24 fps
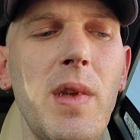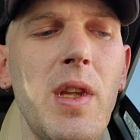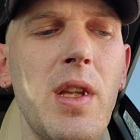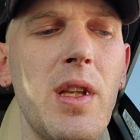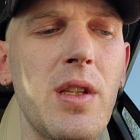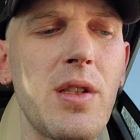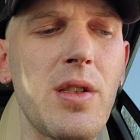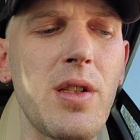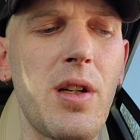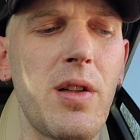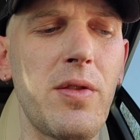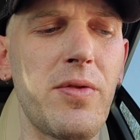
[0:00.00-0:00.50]

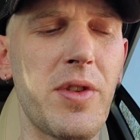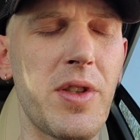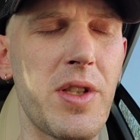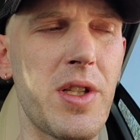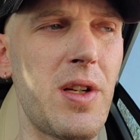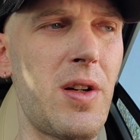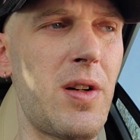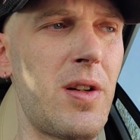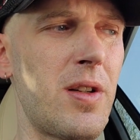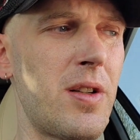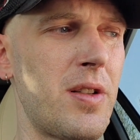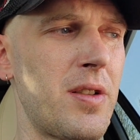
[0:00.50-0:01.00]
so for
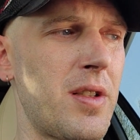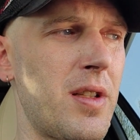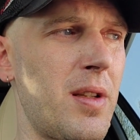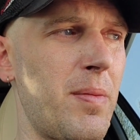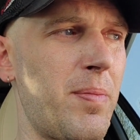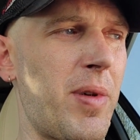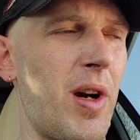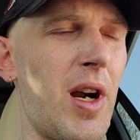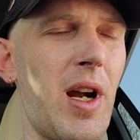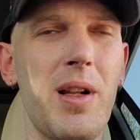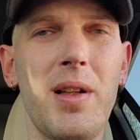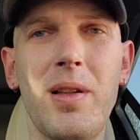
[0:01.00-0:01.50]
starters, the
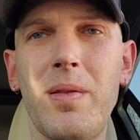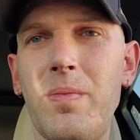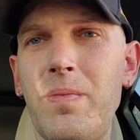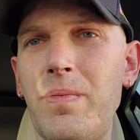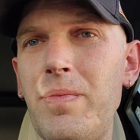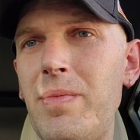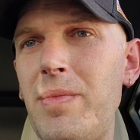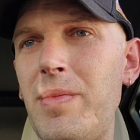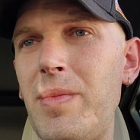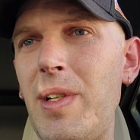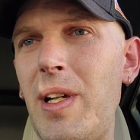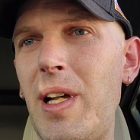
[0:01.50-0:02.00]
problem
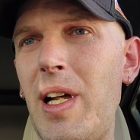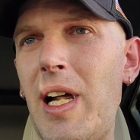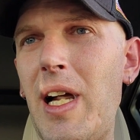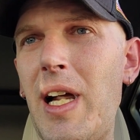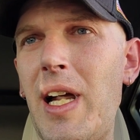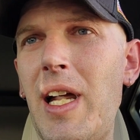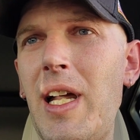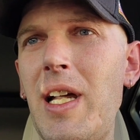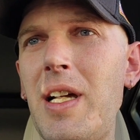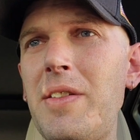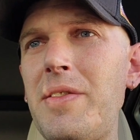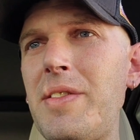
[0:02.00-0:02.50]
I
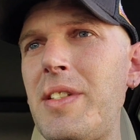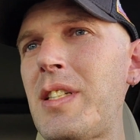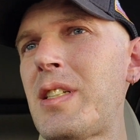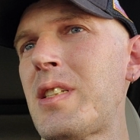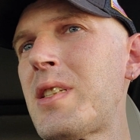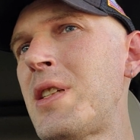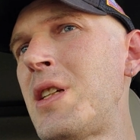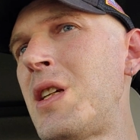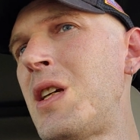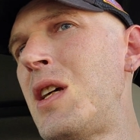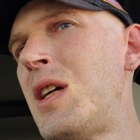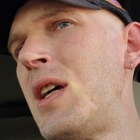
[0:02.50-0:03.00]
have is
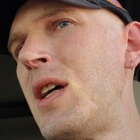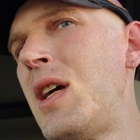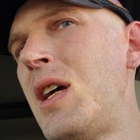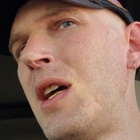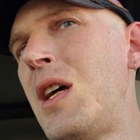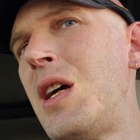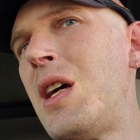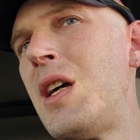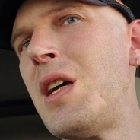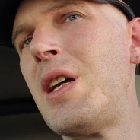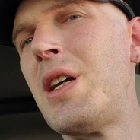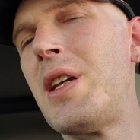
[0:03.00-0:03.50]

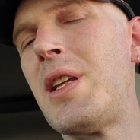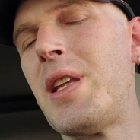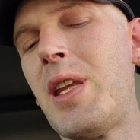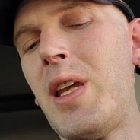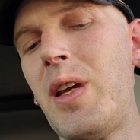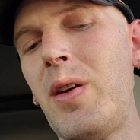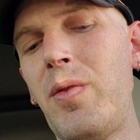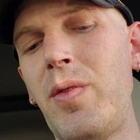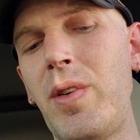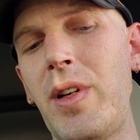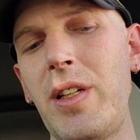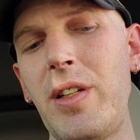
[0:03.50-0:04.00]

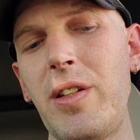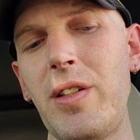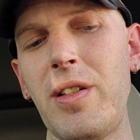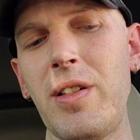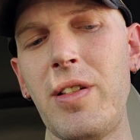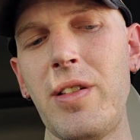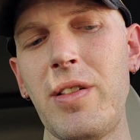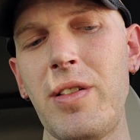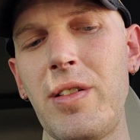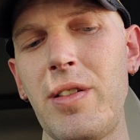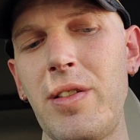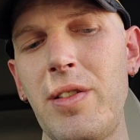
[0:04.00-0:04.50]
that when
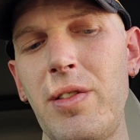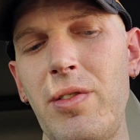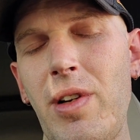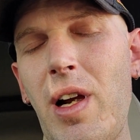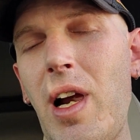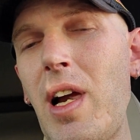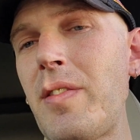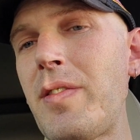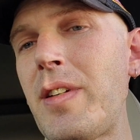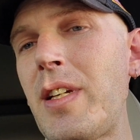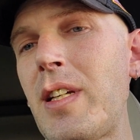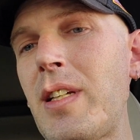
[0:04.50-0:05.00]
you're
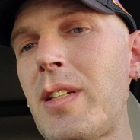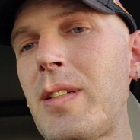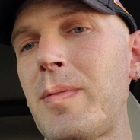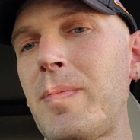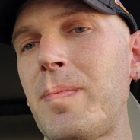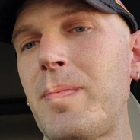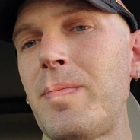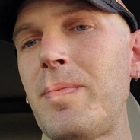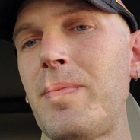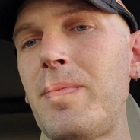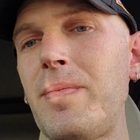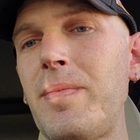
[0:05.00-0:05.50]
driving
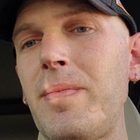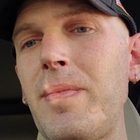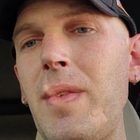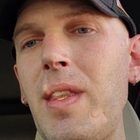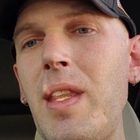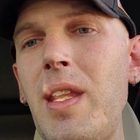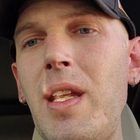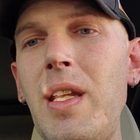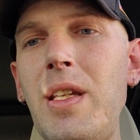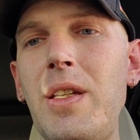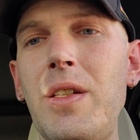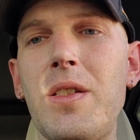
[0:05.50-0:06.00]

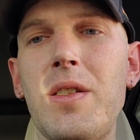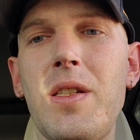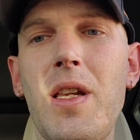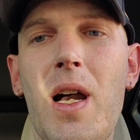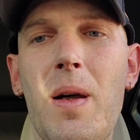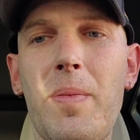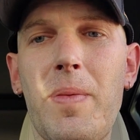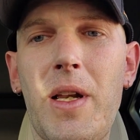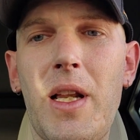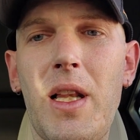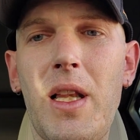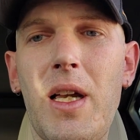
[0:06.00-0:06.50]
and you
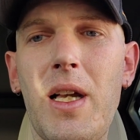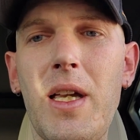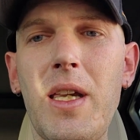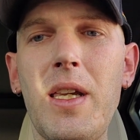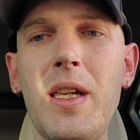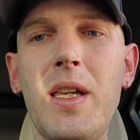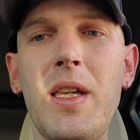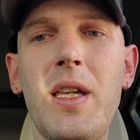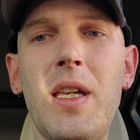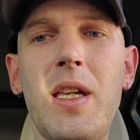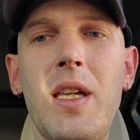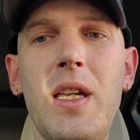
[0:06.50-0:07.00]
stop at a light,
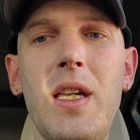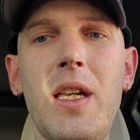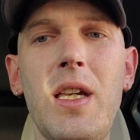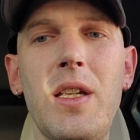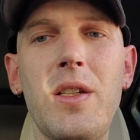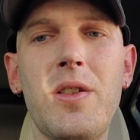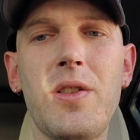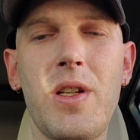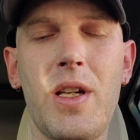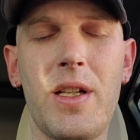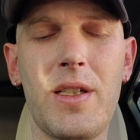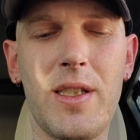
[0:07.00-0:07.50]
it
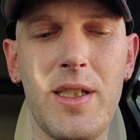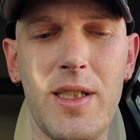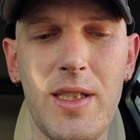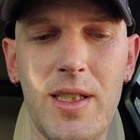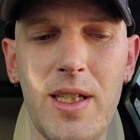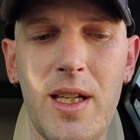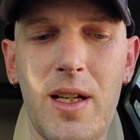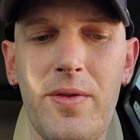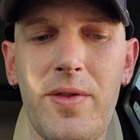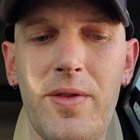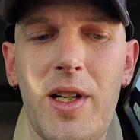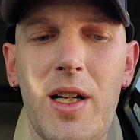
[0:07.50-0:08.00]
shuts
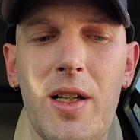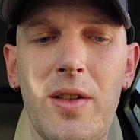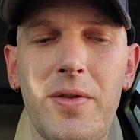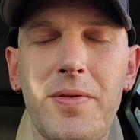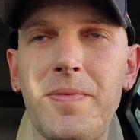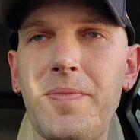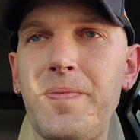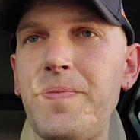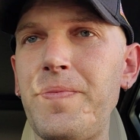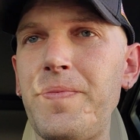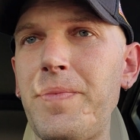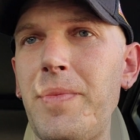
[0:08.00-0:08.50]
itself off.
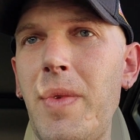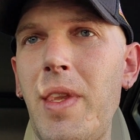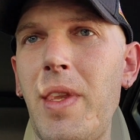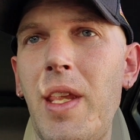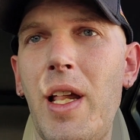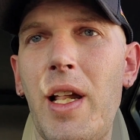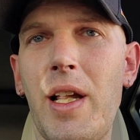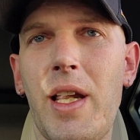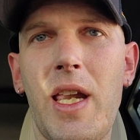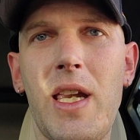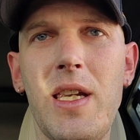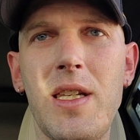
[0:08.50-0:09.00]

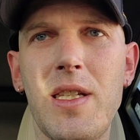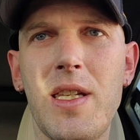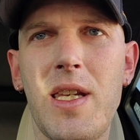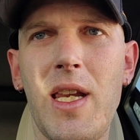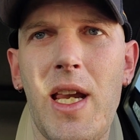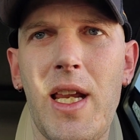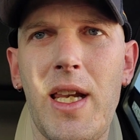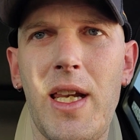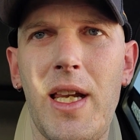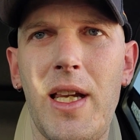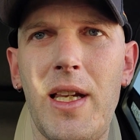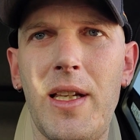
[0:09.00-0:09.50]
I can't
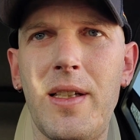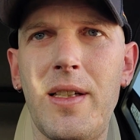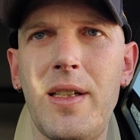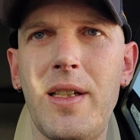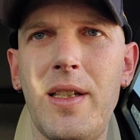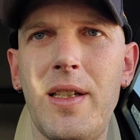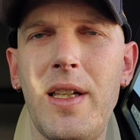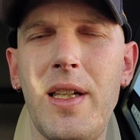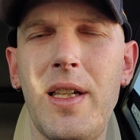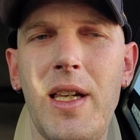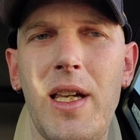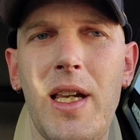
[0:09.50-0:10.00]
stand that.
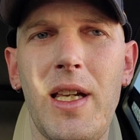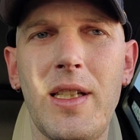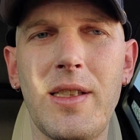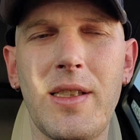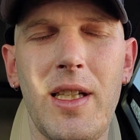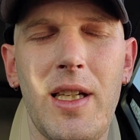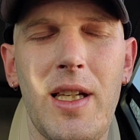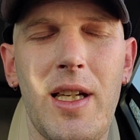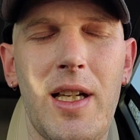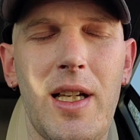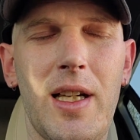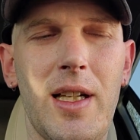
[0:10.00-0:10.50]

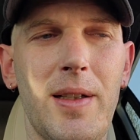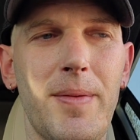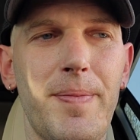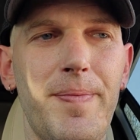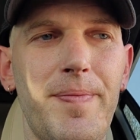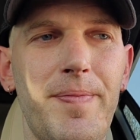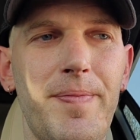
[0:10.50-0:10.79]
I